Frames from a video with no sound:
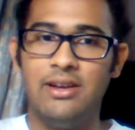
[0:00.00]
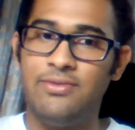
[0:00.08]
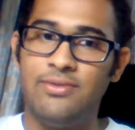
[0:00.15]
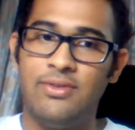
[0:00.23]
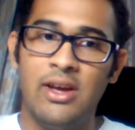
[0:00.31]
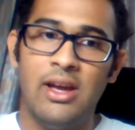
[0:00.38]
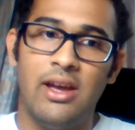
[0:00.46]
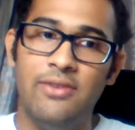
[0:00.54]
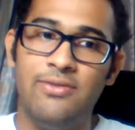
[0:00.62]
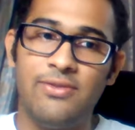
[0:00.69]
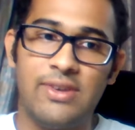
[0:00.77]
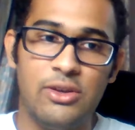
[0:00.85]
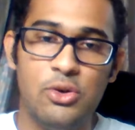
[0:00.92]

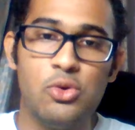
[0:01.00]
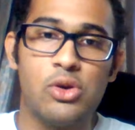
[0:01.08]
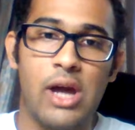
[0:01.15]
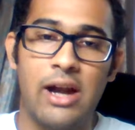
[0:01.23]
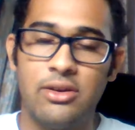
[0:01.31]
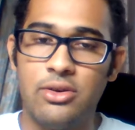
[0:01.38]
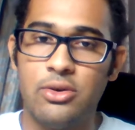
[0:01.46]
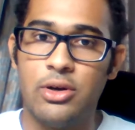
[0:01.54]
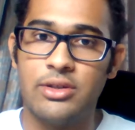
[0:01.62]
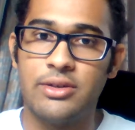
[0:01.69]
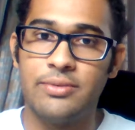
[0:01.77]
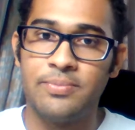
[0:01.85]
if you can do it.